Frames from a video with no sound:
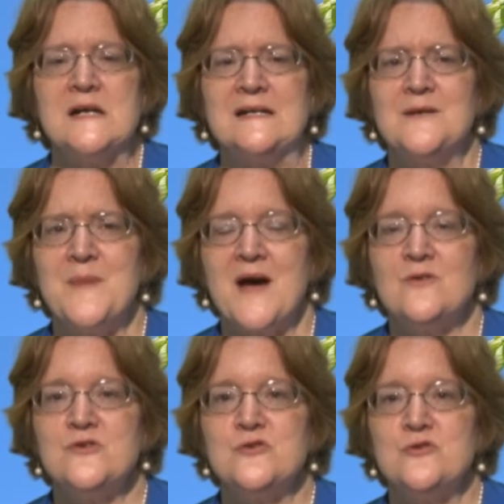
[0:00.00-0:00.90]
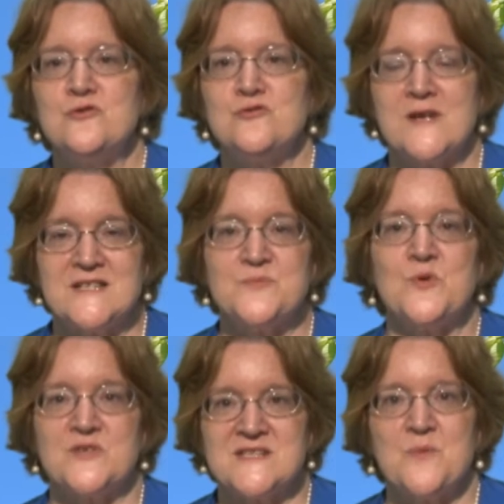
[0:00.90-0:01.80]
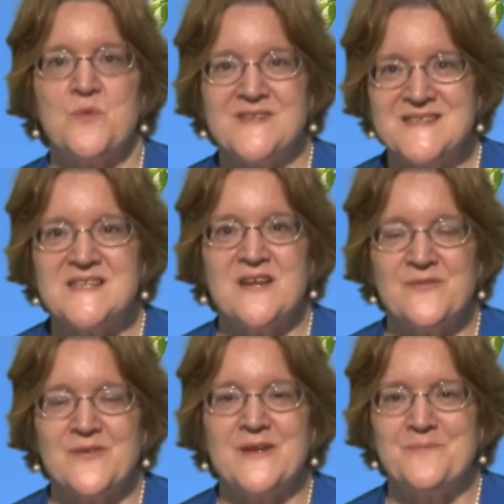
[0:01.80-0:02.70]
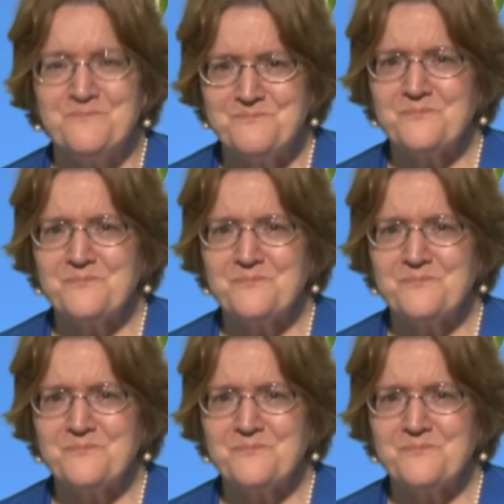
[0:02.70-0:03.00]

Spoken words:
how to transport someone safely.